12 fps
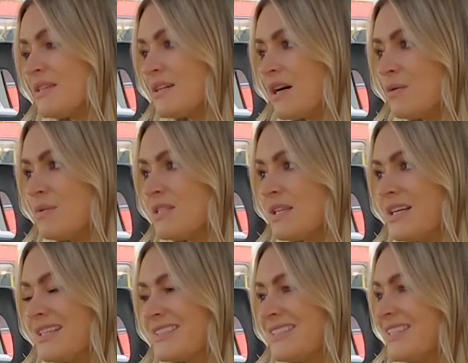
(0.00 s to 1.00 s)
Because I was
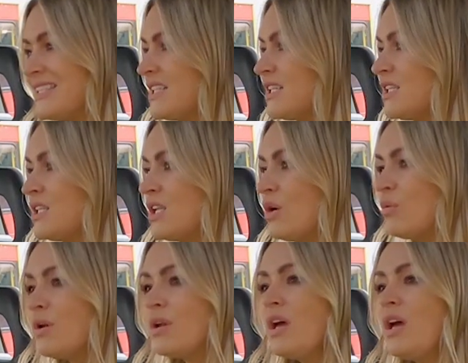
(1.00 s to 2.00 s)
like,
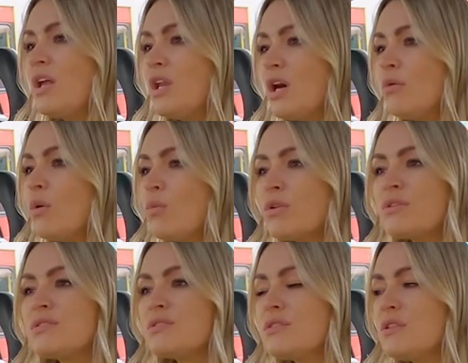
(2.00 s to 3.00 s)
no one, no one
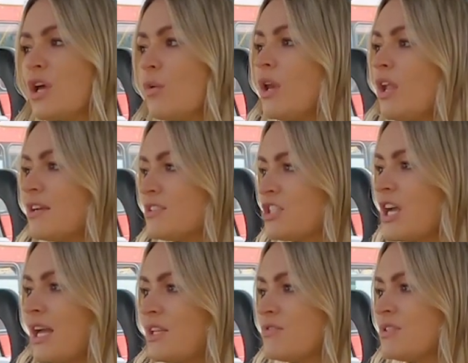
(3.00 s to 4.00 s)
wants, no one likes
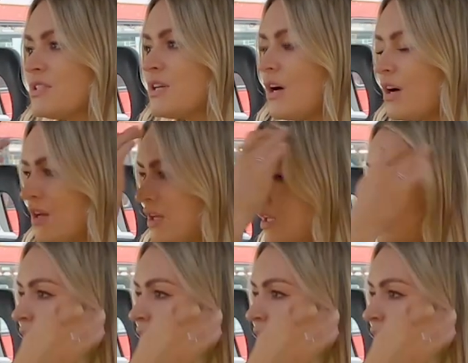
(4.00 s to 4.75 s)
change for a start.